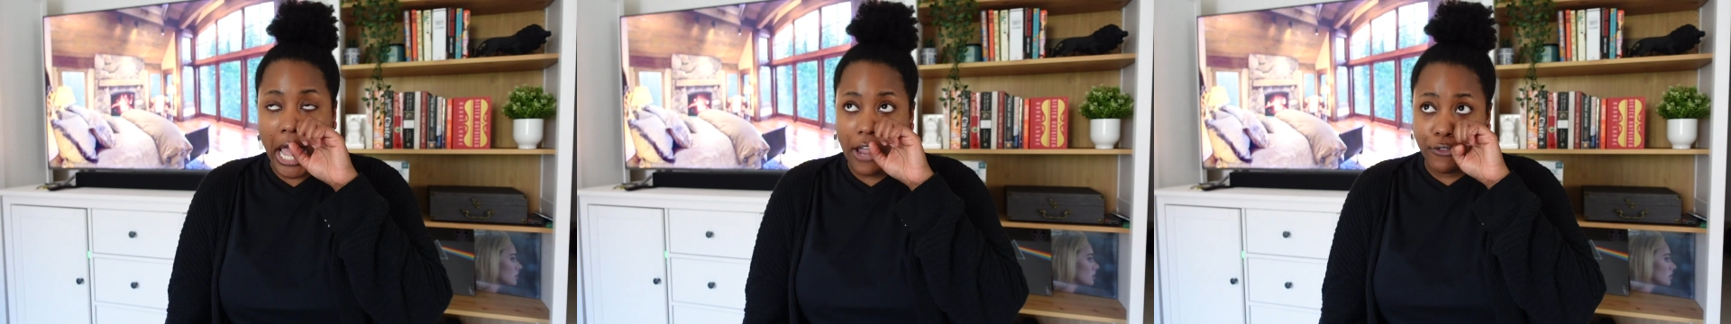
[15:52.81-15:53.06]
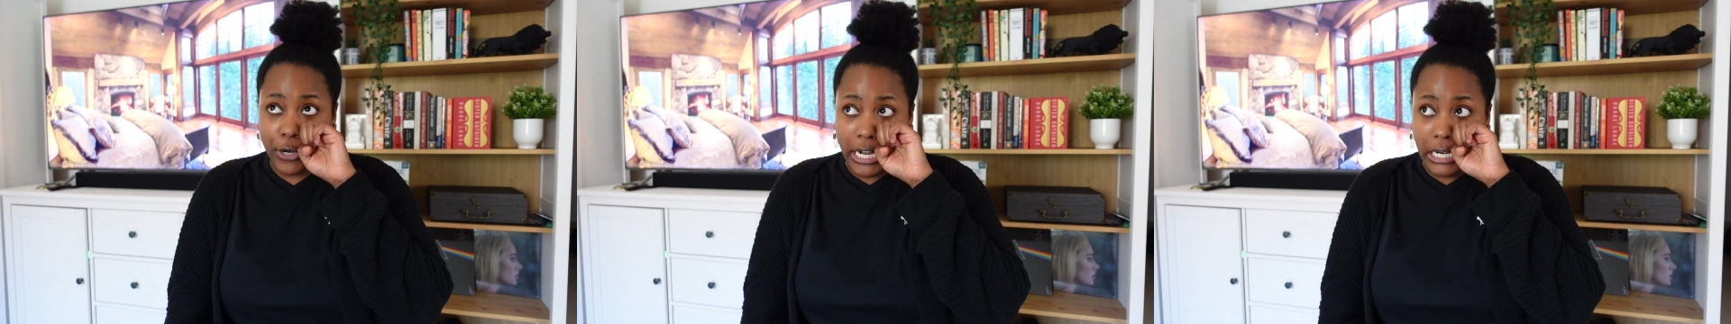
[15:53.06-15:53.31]

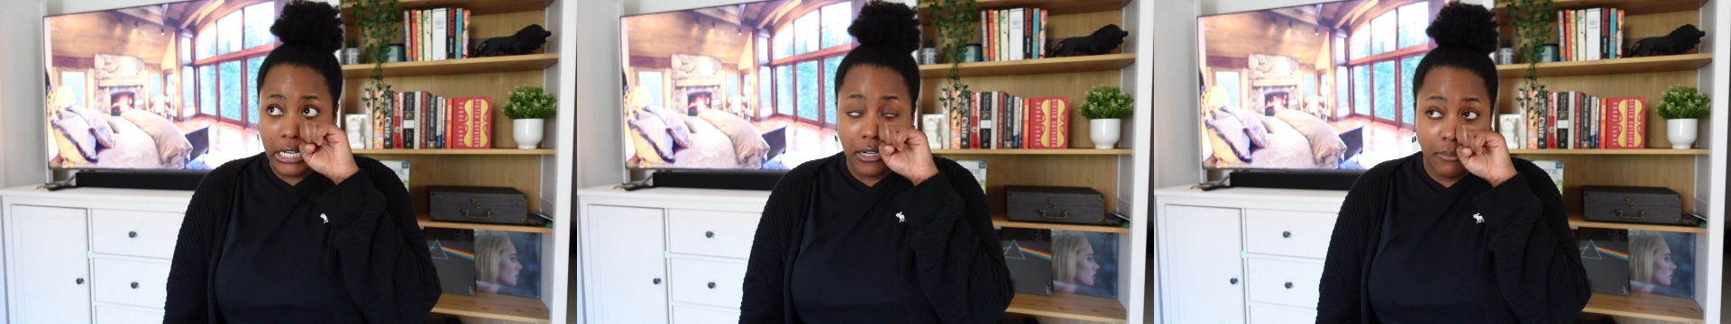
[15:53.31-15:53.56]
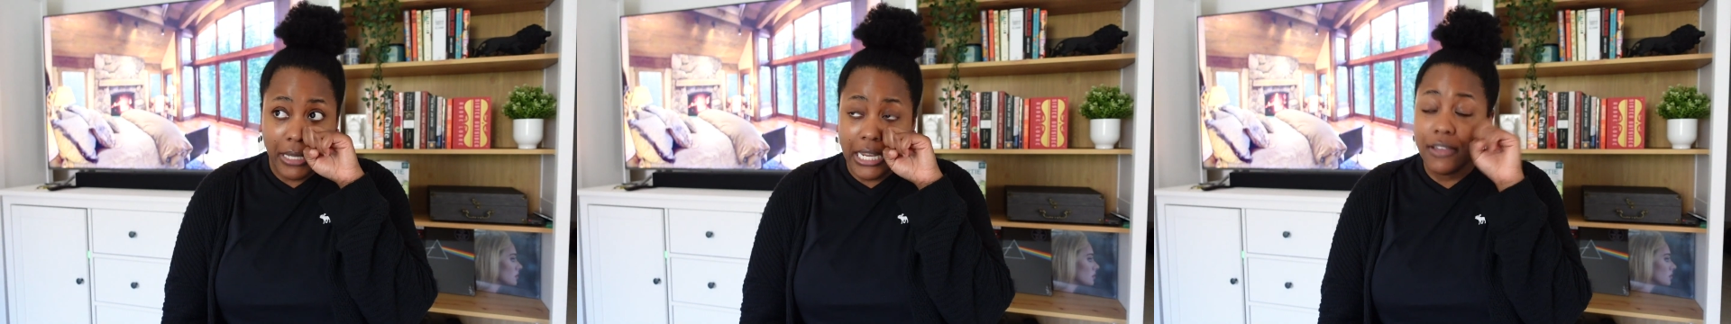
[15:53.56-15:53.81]
I've read a
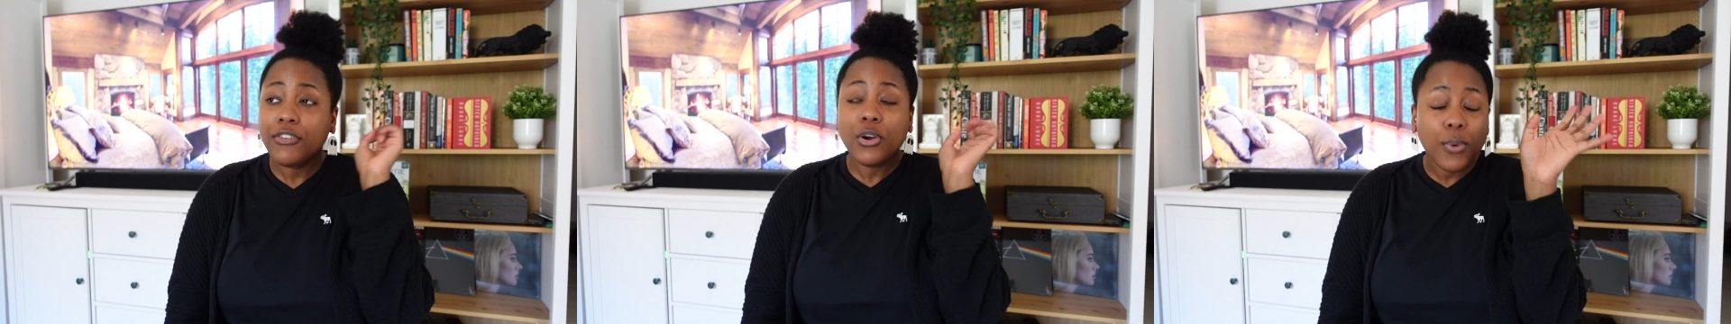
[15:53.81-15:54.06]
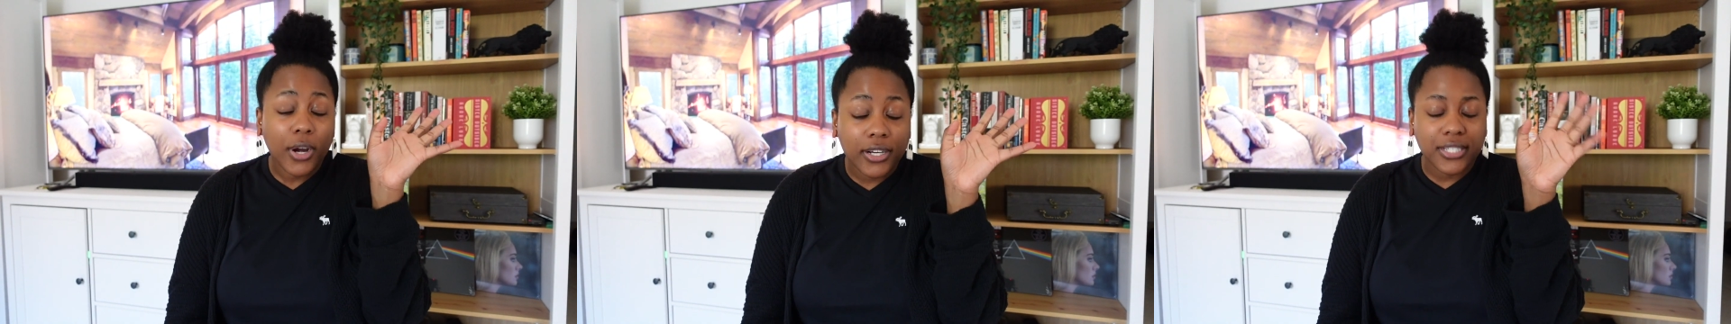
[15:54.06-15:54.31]
good many of her
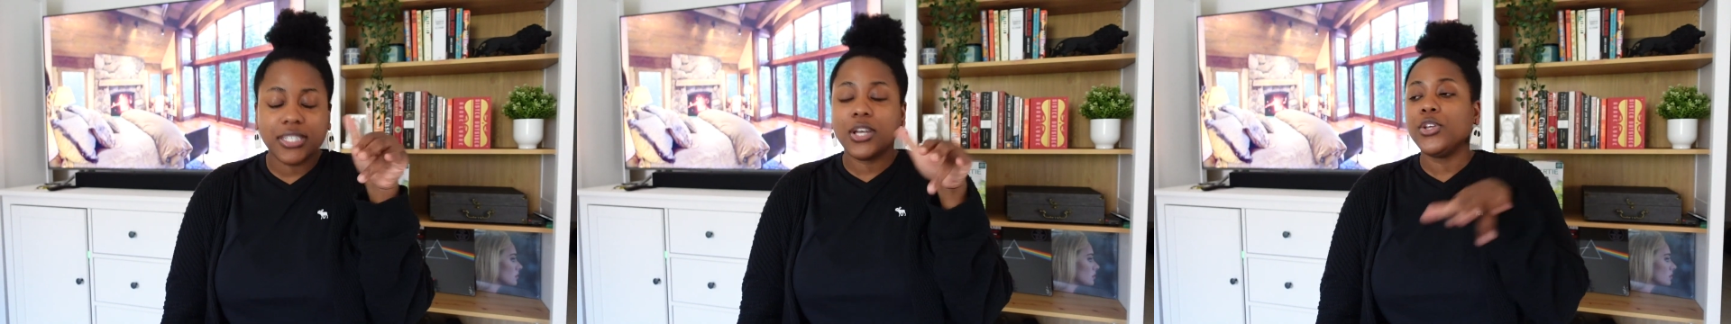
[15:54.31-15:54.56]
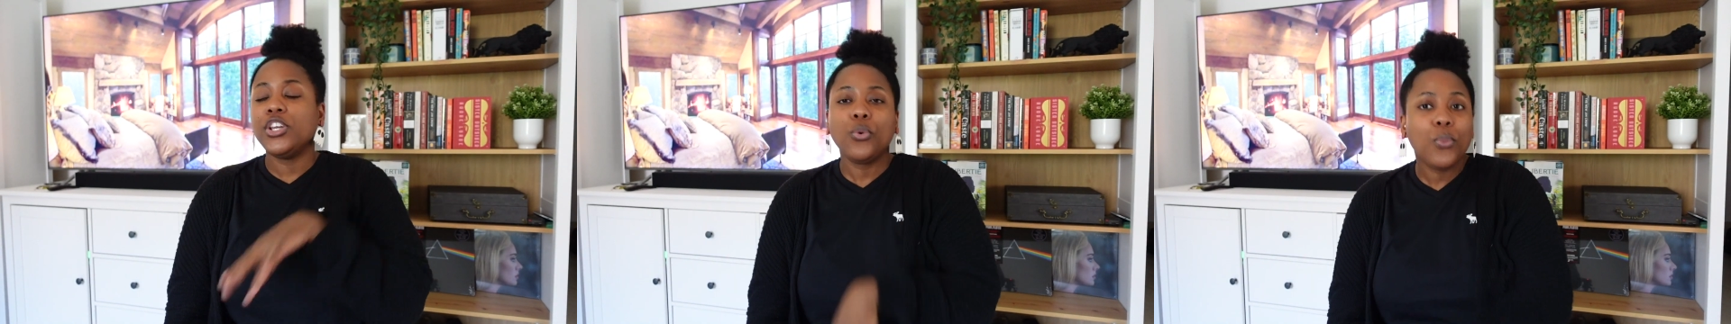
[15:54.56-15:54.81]
works. So,
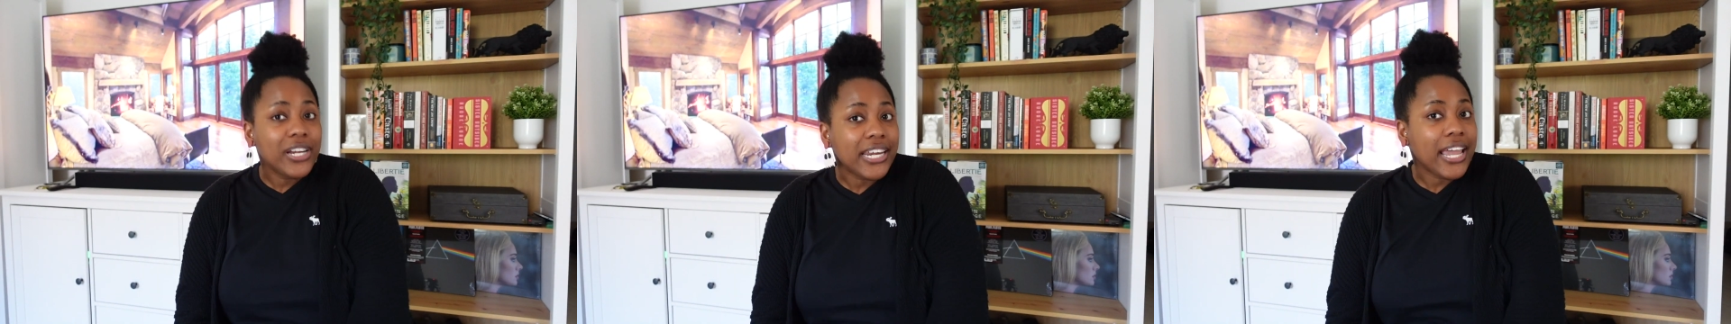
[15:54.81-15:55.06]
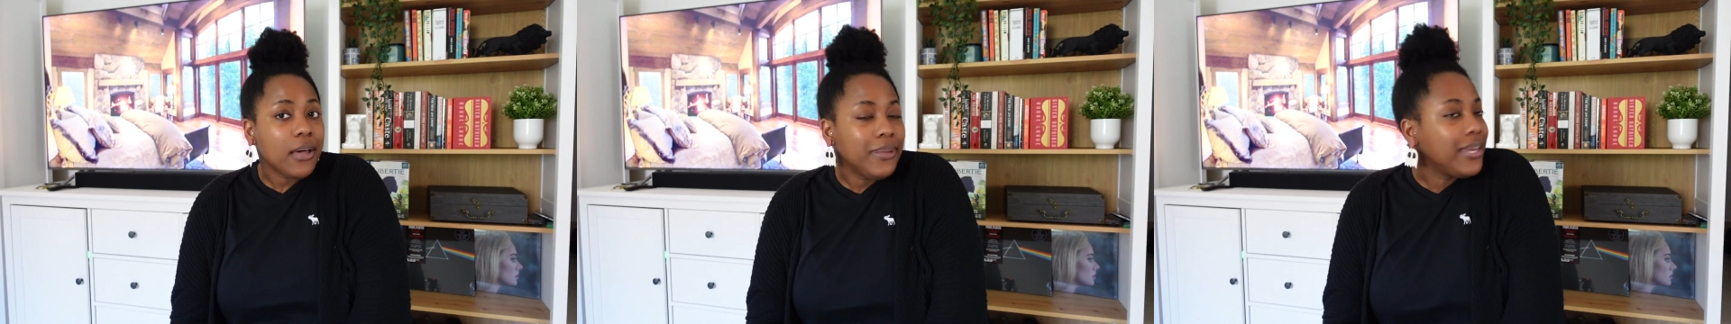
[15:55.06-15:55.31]
you know, one
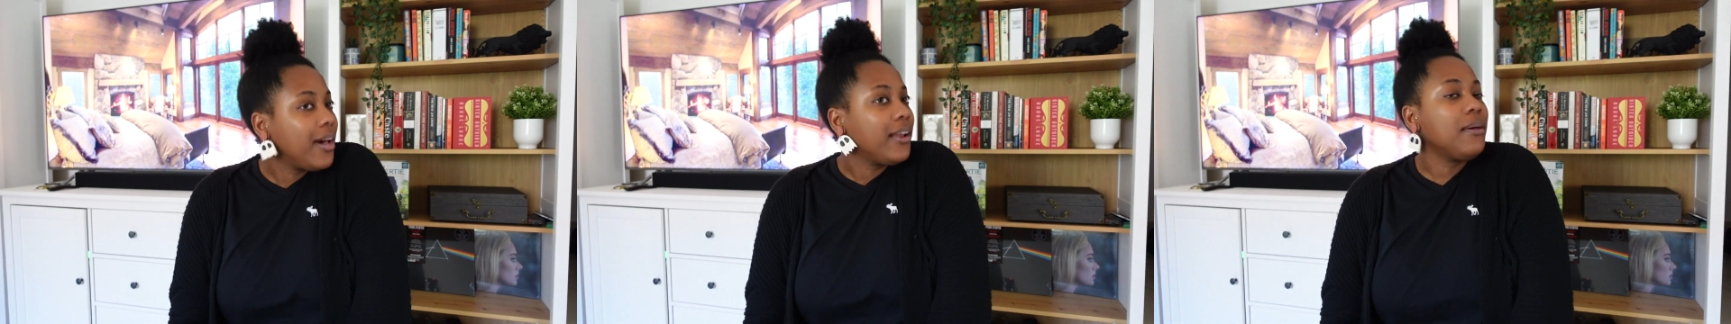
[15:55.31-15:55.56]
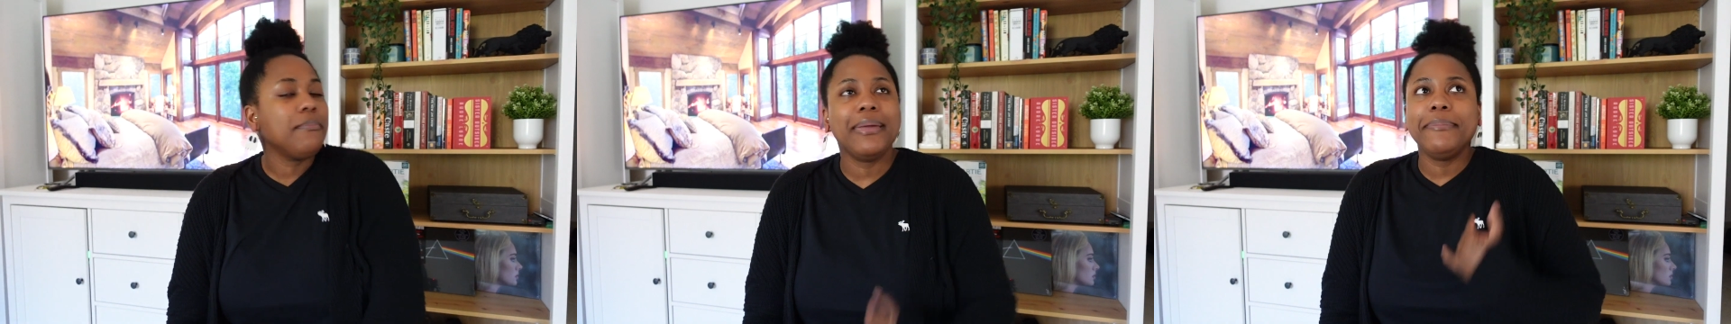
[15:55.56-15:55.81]
day I'll be caught
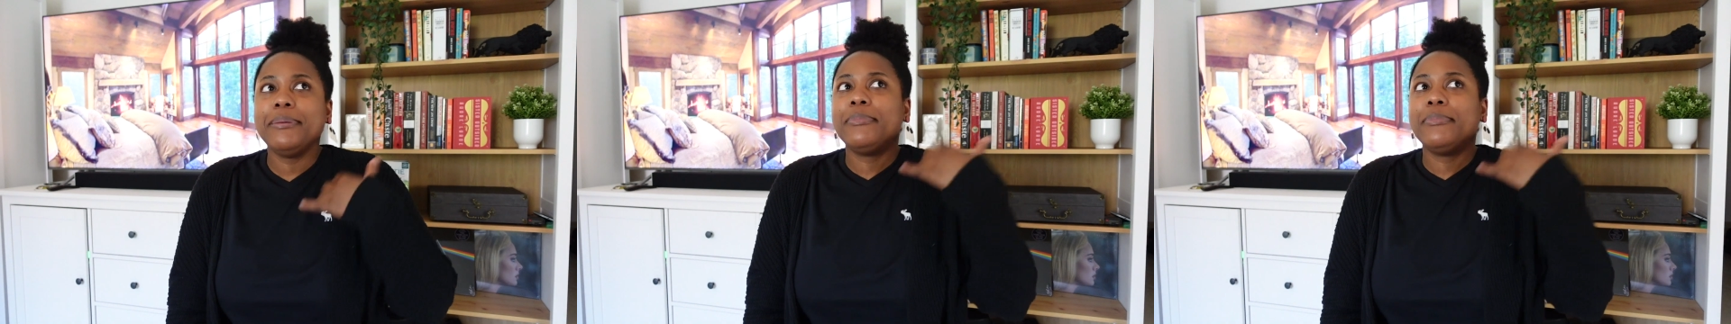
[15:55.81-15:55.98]
up, maybe.